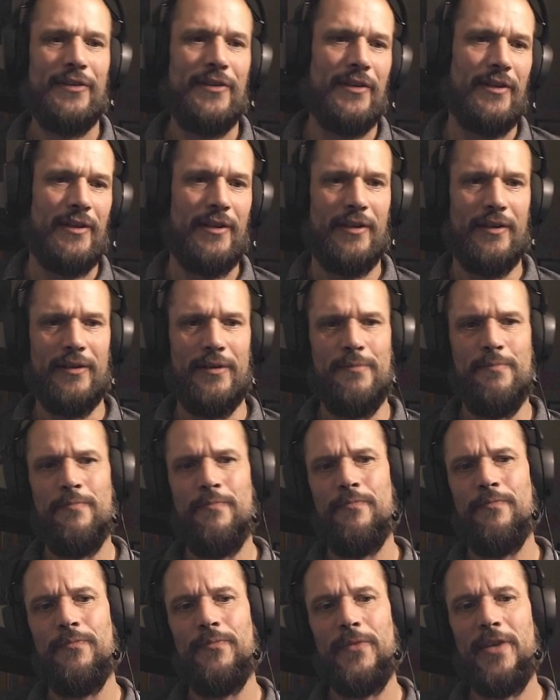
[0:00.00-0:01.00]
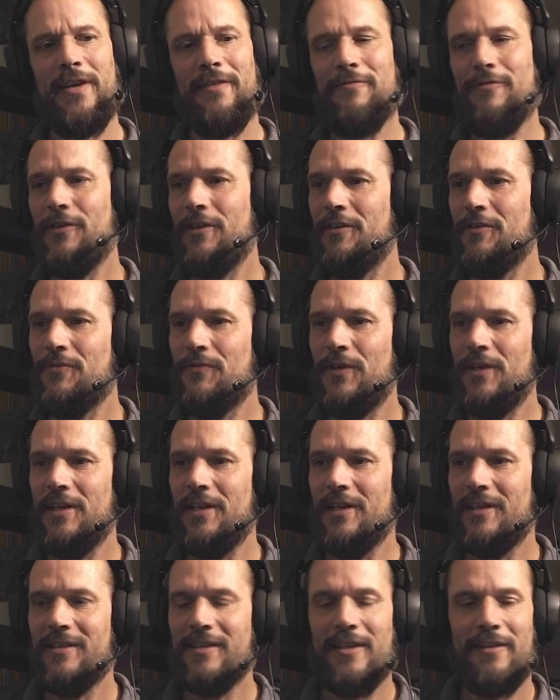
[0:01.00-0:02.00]
yeah, I thought it's funny
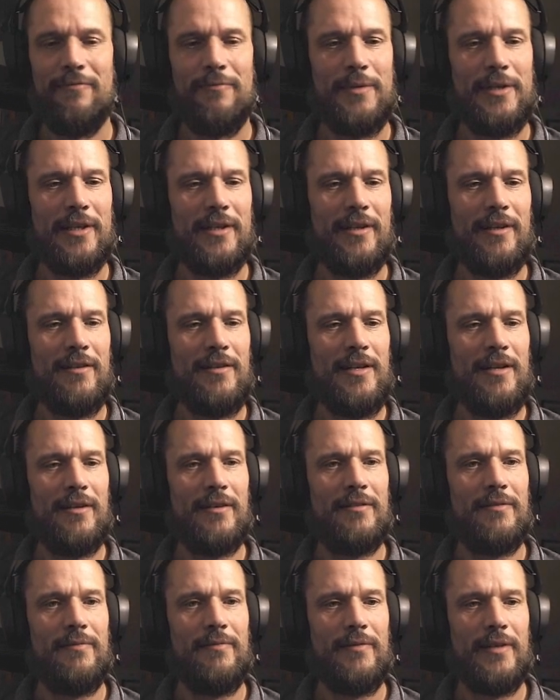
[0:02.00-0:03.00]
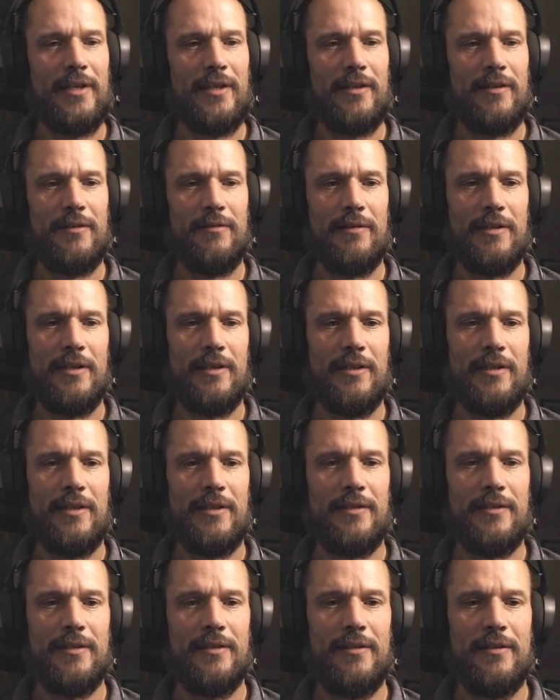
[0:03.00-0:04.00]
that gave me that, oh yeah, I can do it like
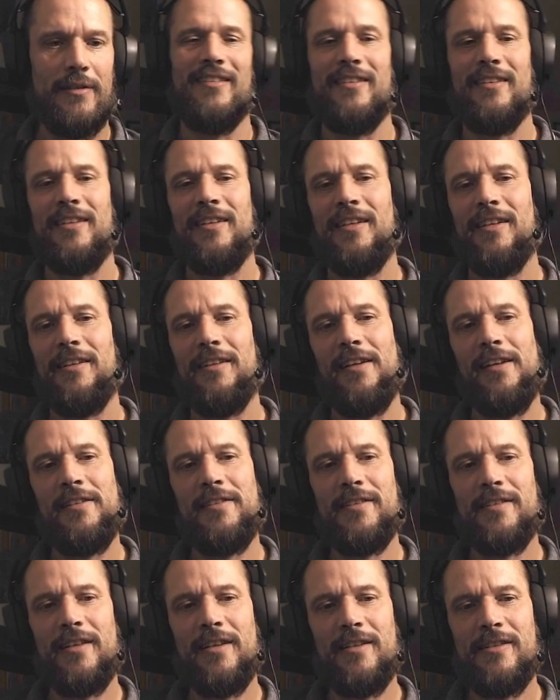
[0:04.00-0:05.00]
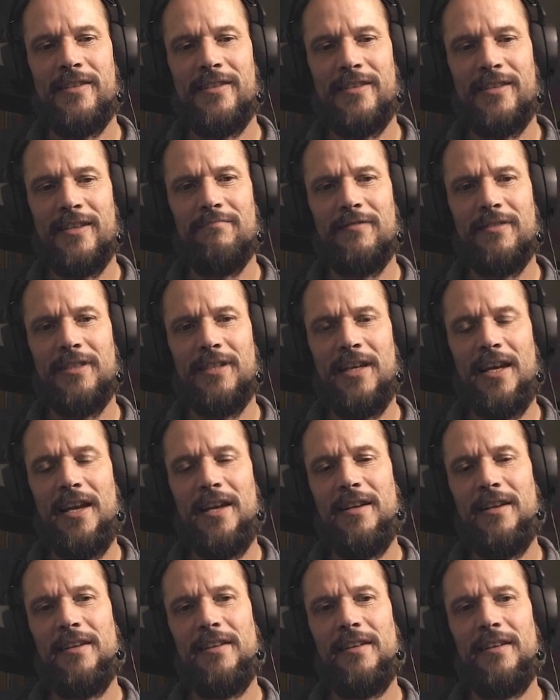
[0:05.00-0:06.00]
that. Yeah, it's
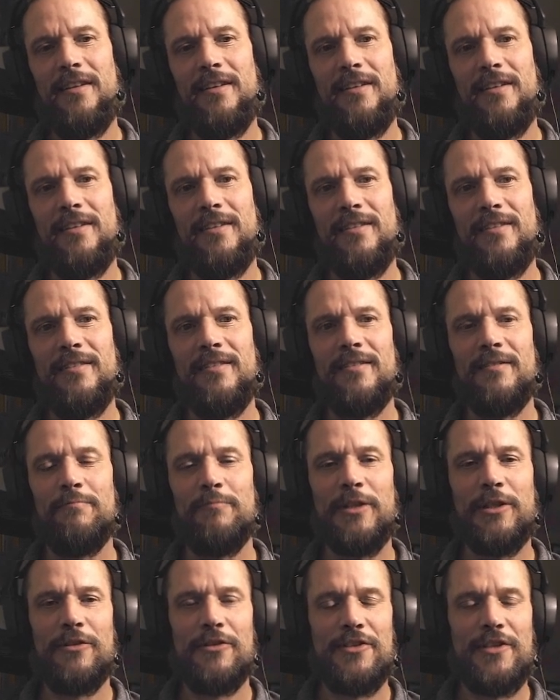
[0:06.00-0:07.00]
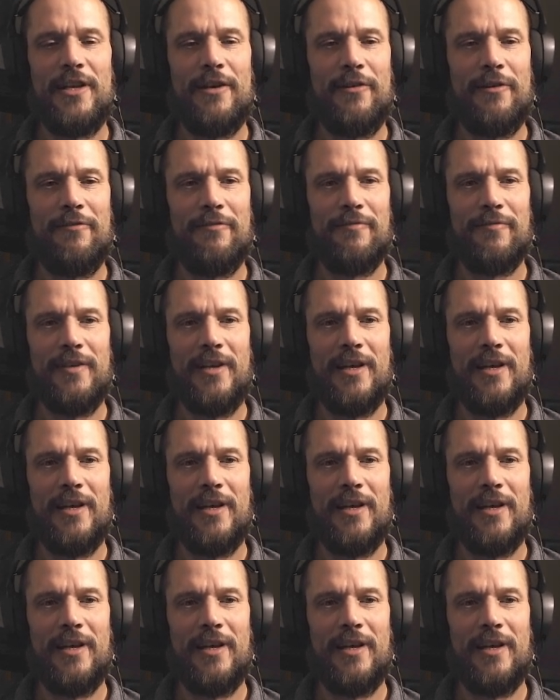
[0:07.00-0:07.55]
kind of, because now I have